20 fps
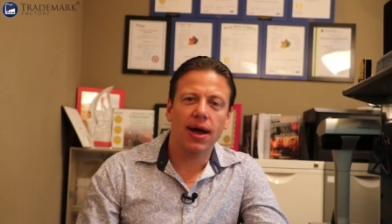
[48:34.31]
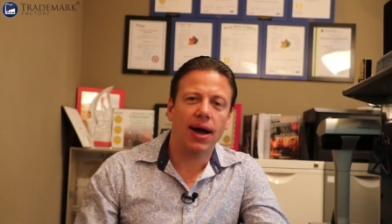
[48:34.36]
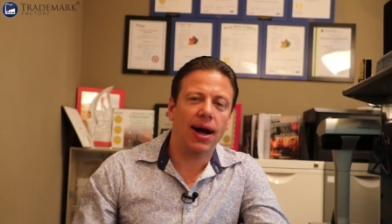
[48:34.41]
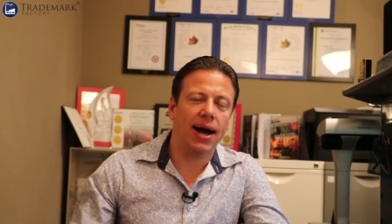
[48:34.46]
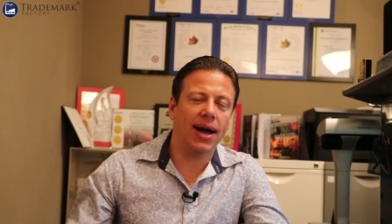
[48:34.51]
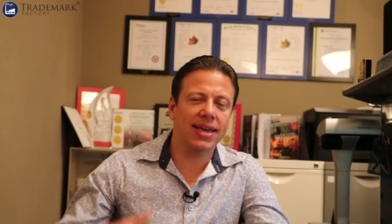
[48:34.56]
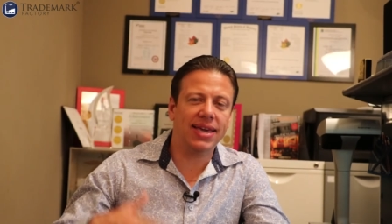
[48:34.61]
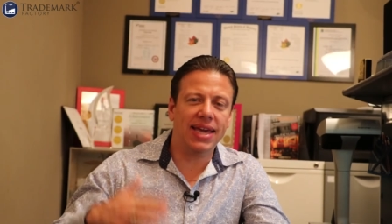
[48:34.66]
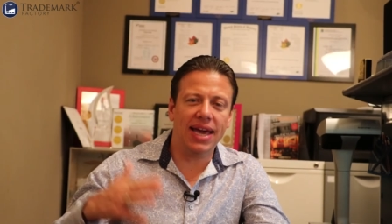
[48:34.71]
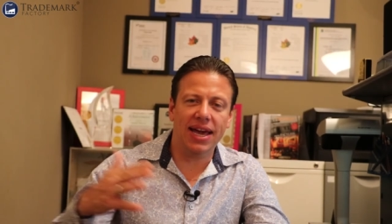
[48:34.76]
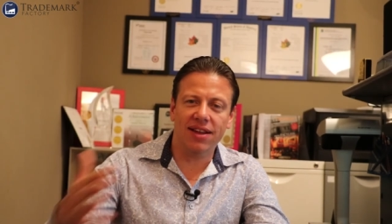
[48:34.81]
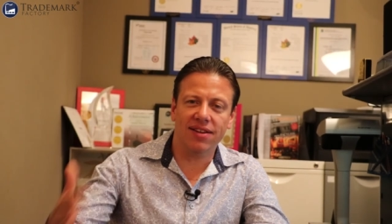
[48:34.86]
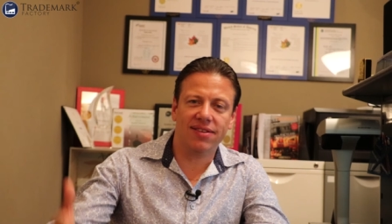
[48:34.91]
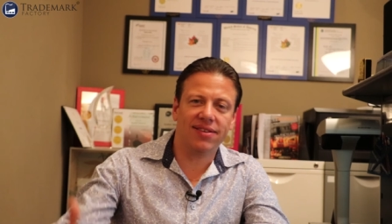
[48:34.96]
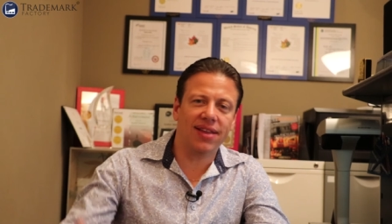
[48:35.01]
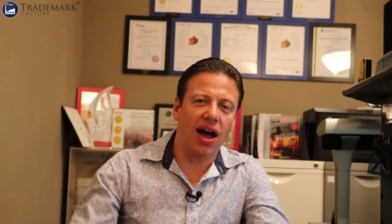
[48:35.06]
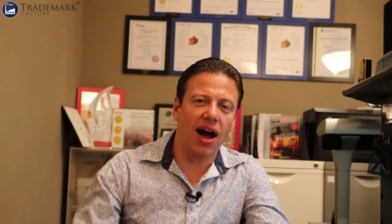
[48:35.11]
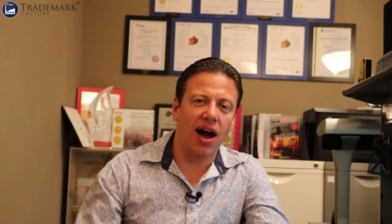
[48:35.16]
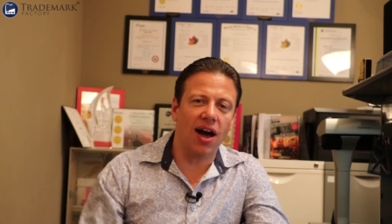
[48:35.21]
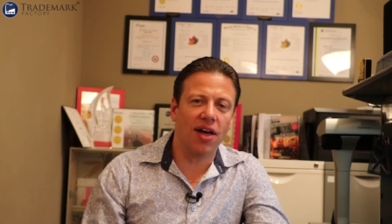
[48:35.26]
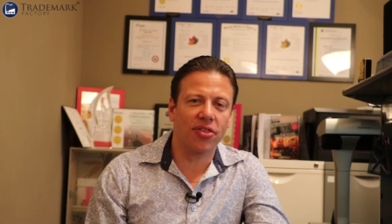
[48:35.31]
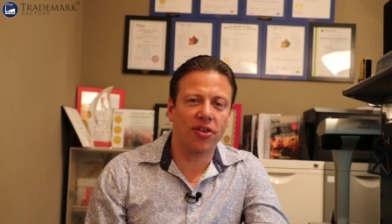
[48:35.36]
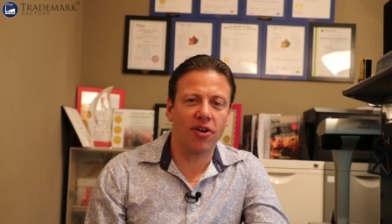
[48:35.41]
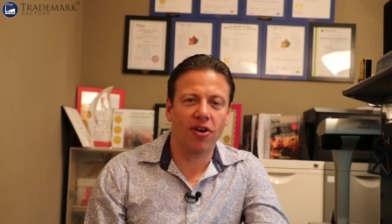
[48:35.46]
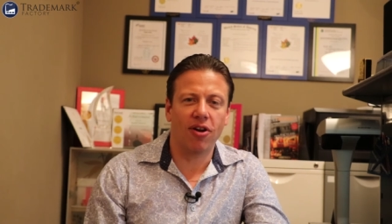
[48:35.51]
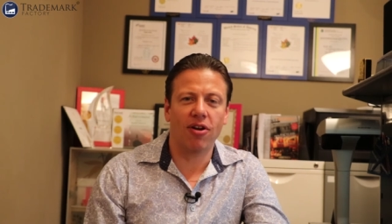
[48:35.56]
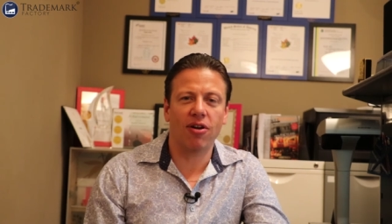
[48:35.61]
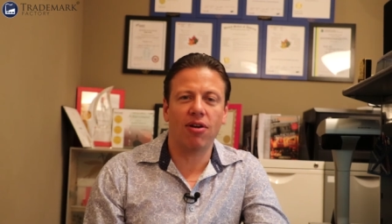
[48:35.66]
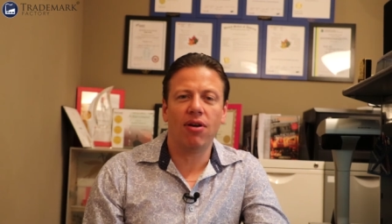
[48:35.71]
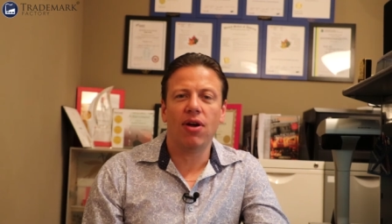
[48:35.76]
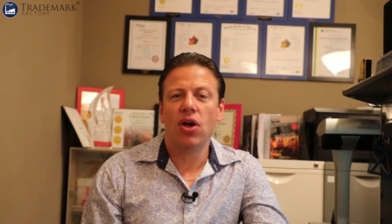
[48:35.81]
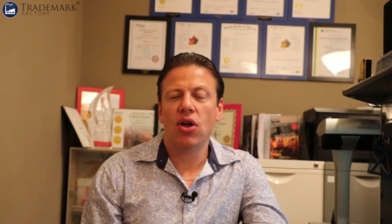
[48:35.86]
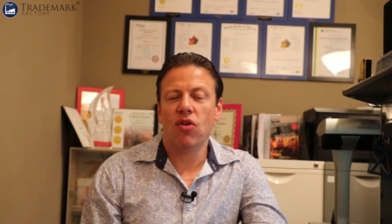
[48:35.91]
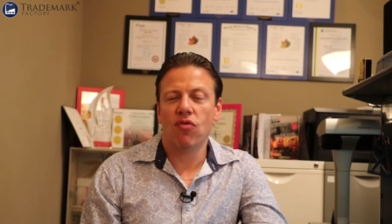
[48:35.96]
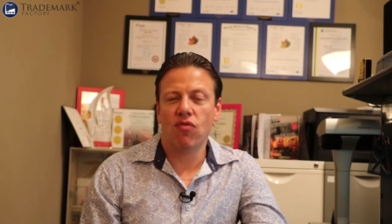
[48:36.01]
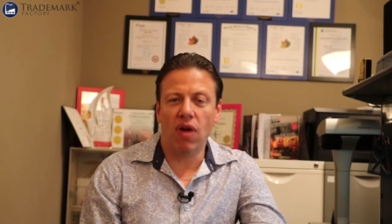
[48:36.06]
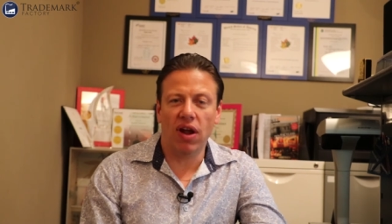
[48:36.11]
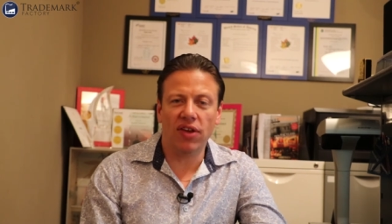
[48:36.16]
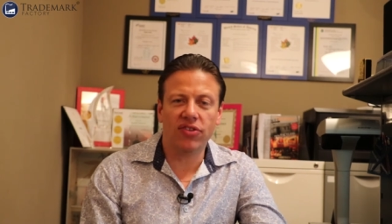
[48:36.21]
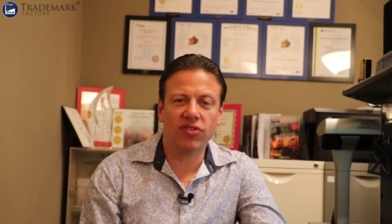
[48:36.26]
against other
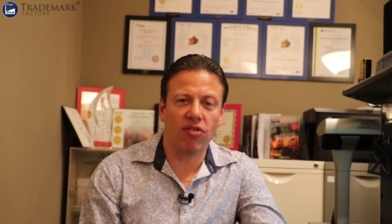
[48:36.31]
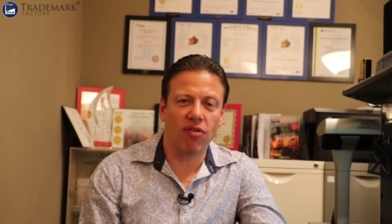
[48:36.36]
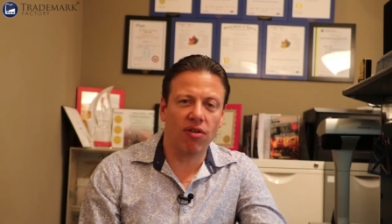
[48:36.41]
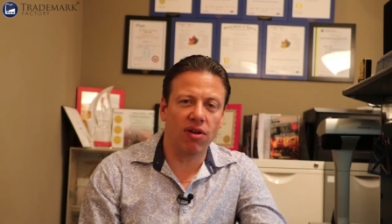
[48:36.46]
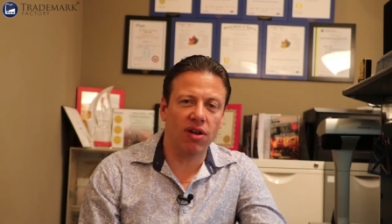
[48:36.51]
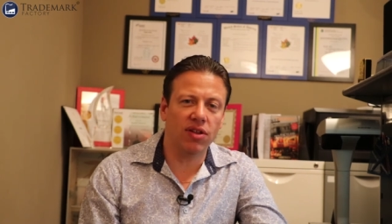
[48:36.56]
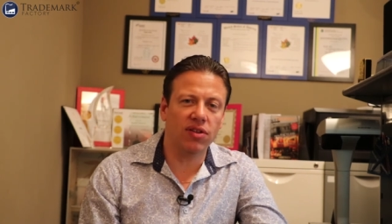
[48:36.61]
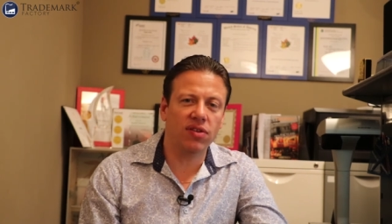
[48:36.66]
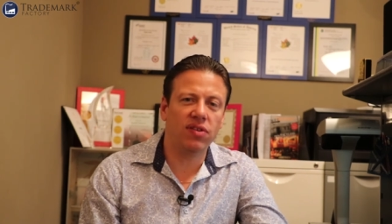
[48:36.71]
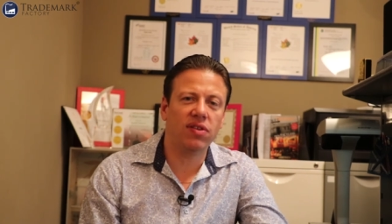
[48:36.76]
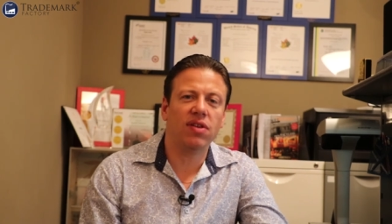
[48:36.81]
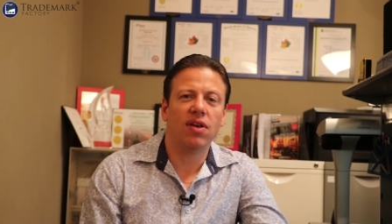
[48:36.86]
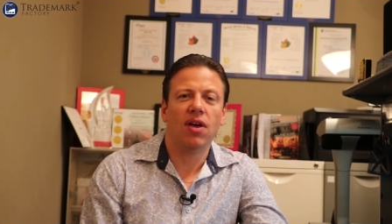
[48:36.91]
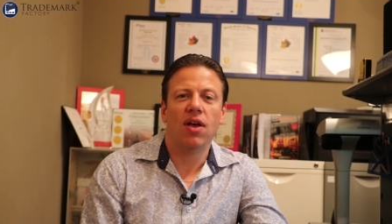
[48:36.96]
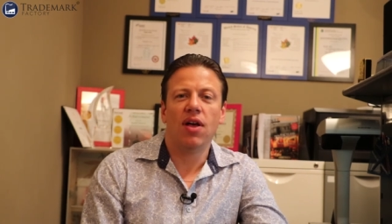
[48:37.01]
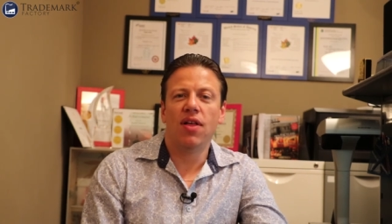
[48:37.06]
restaurants